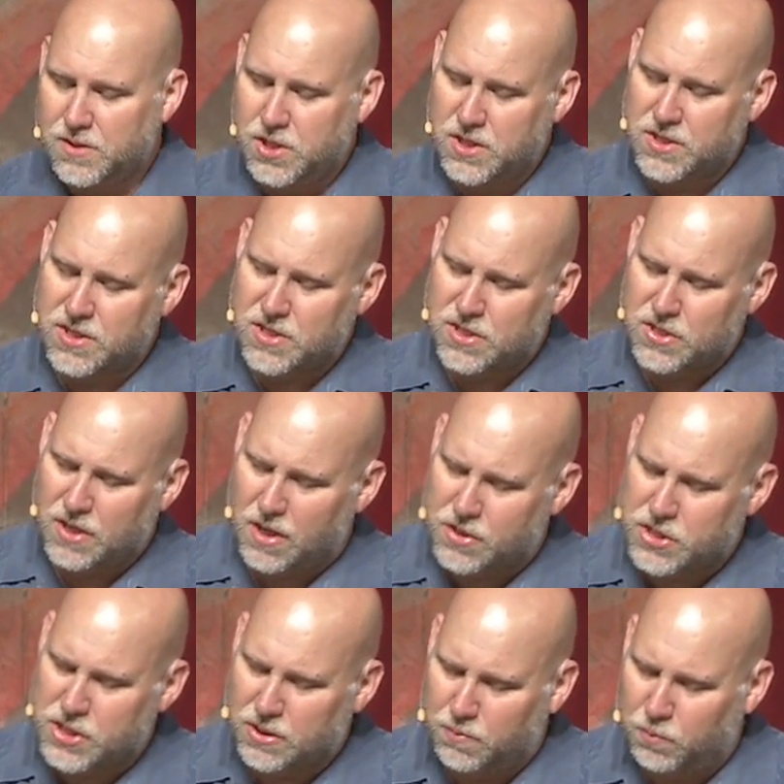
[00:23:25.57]
Jesus is
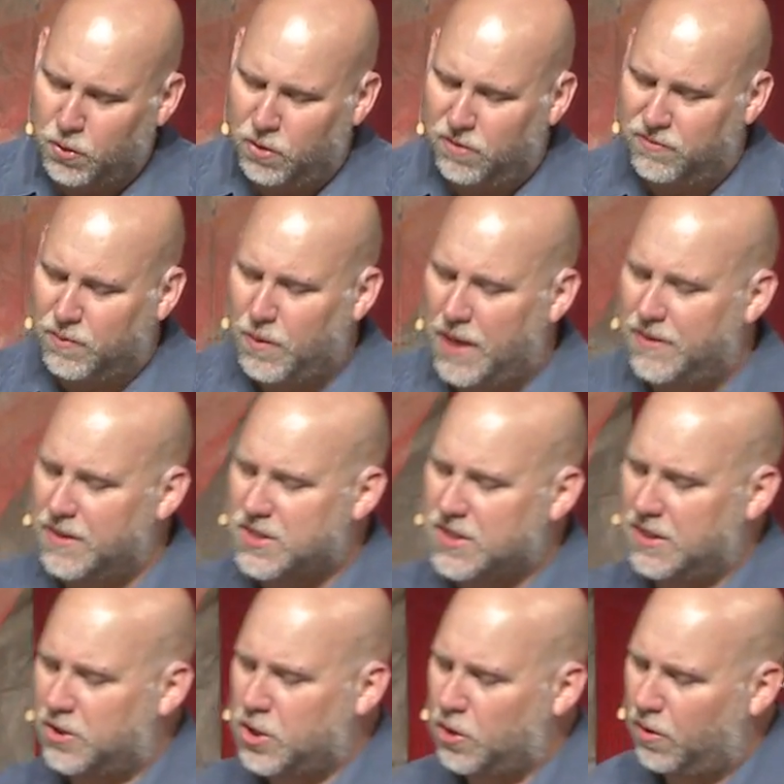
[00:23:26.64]
also moved by the
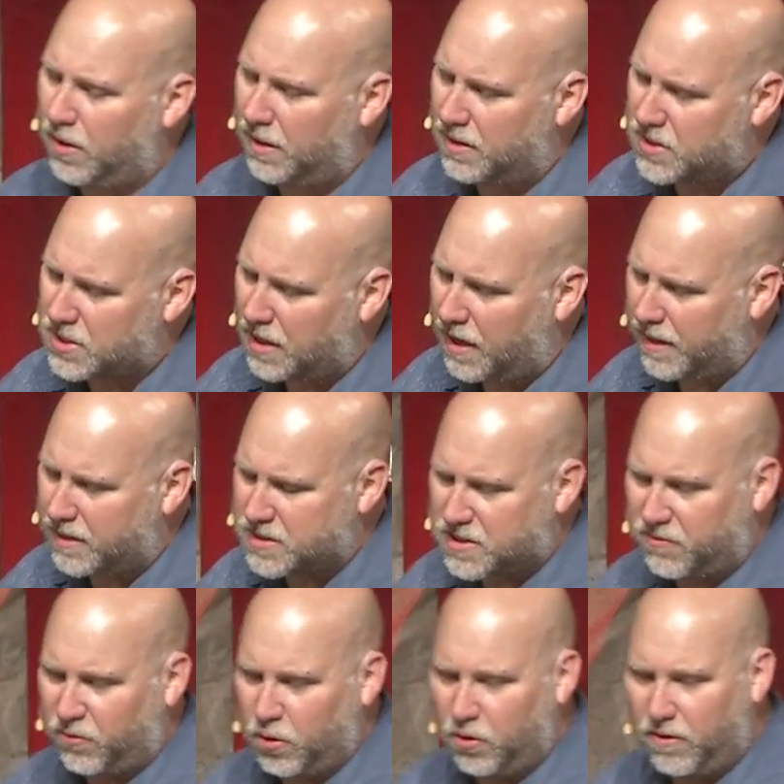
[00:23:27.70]
centurion's
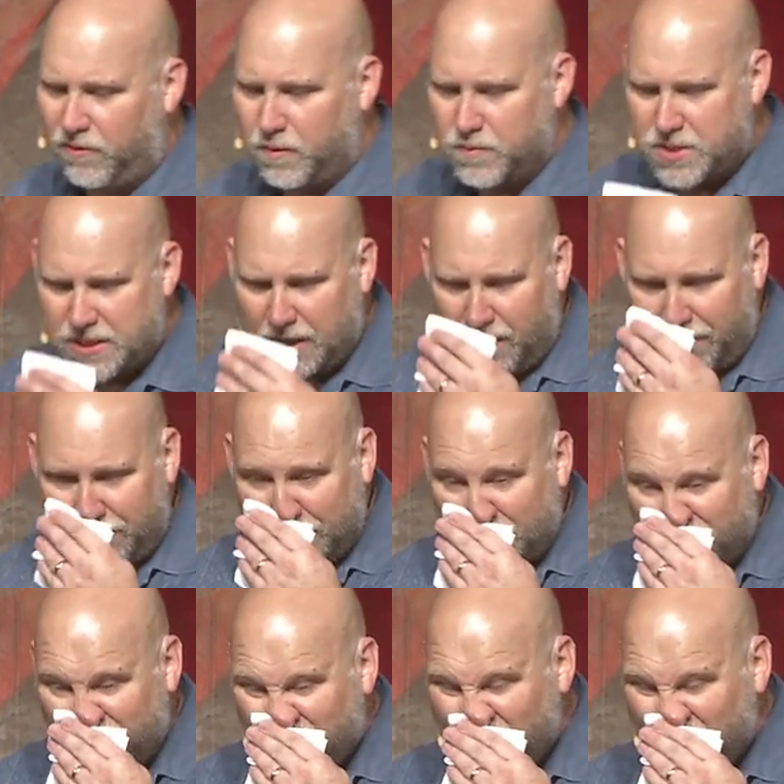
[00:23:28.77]
honest view of himself.